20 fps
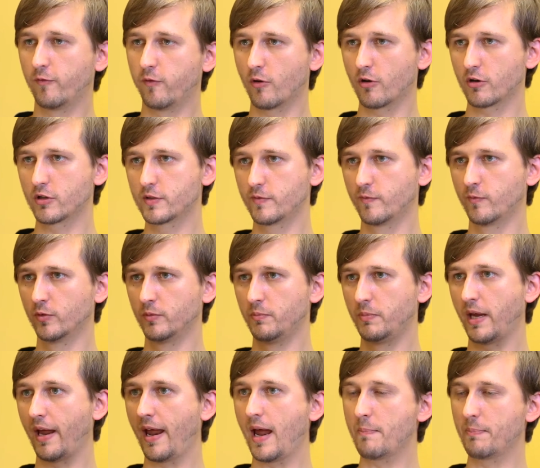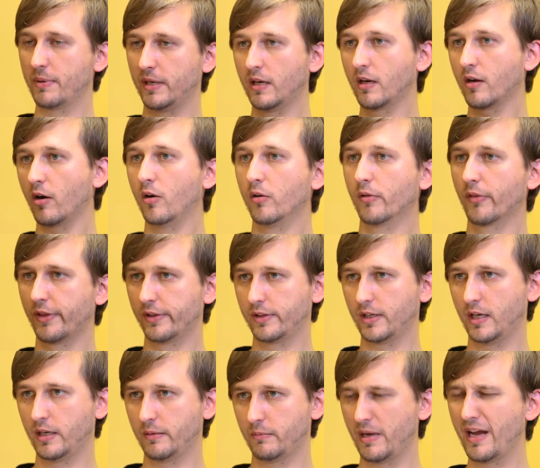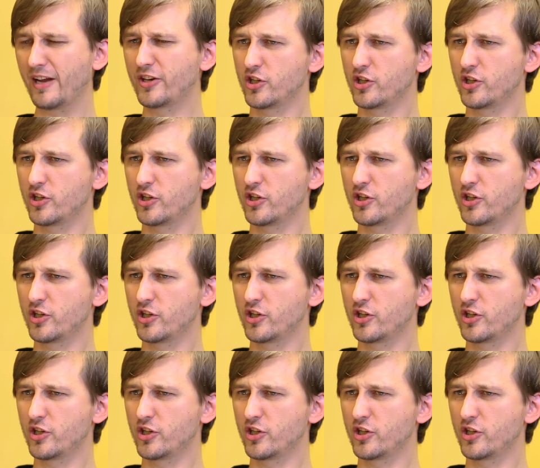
forks would be happening all the time.